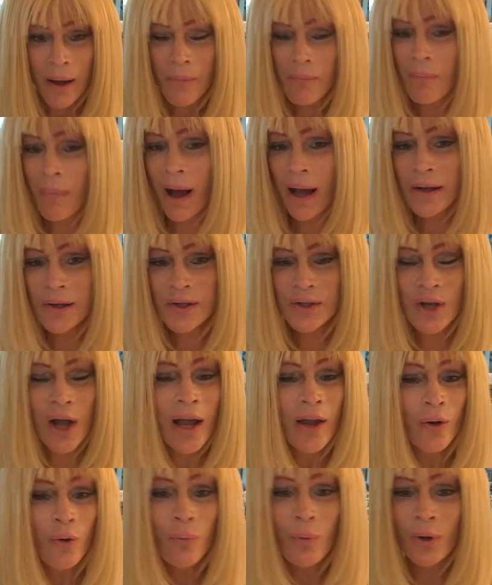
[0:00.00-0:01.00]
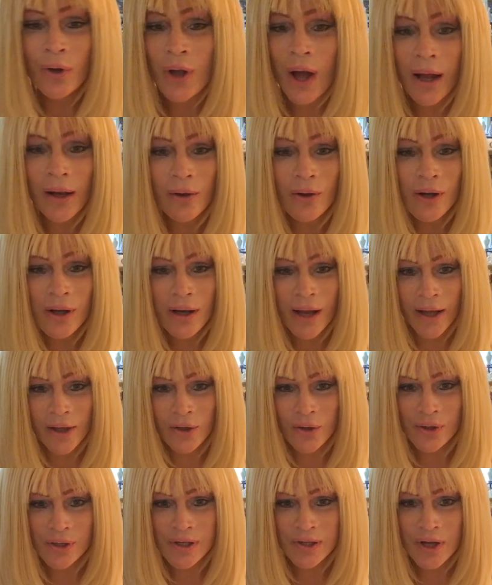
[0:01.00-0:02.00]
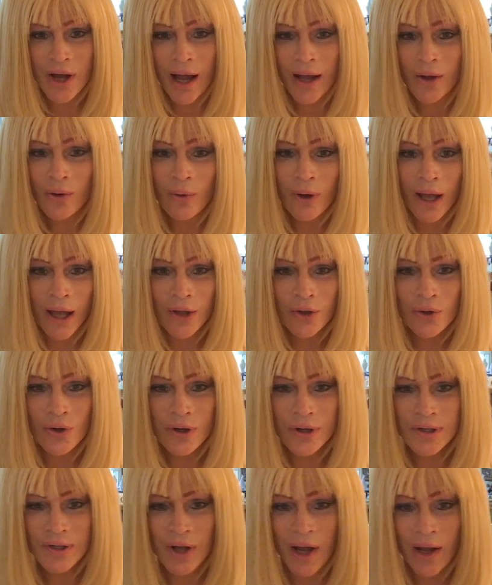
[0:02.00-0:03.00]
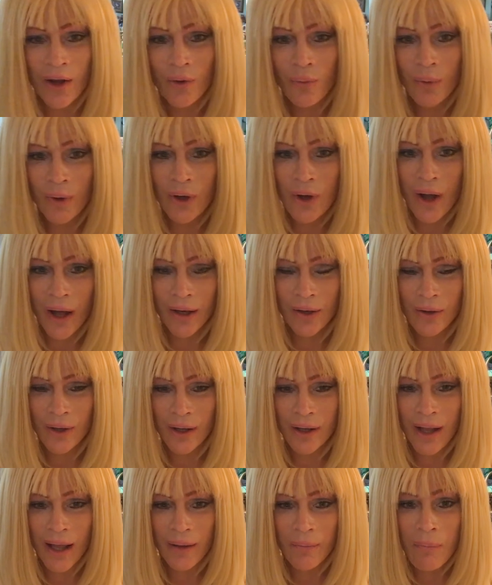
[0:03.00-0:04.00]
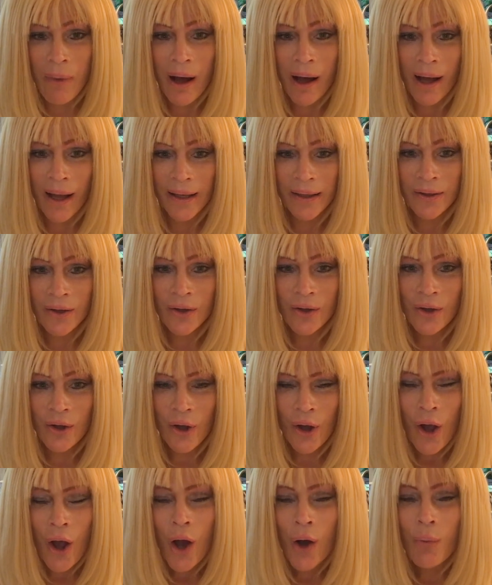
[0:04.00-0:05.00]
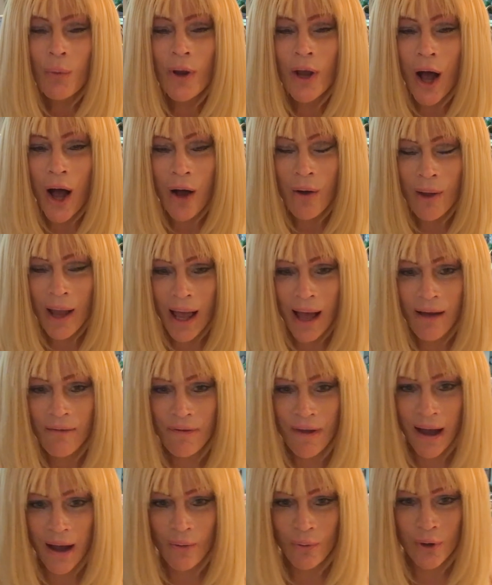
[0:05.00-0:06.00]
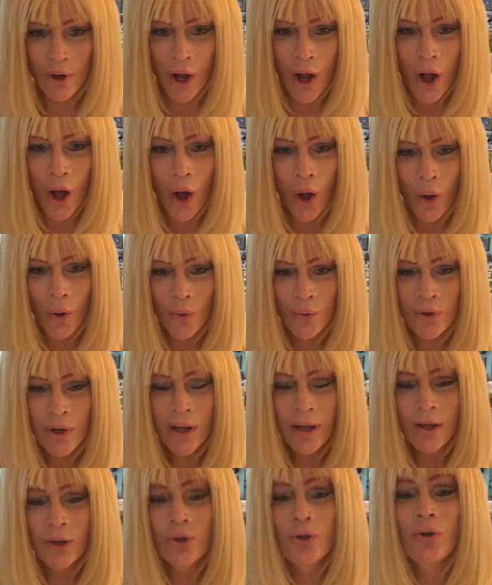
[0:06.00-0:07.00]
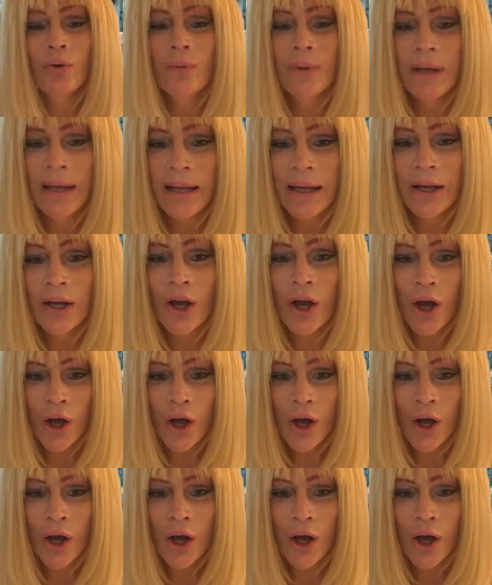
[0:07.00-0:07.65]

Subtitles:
My style will not look like your style, and your style will not look like mine. We all have our own unique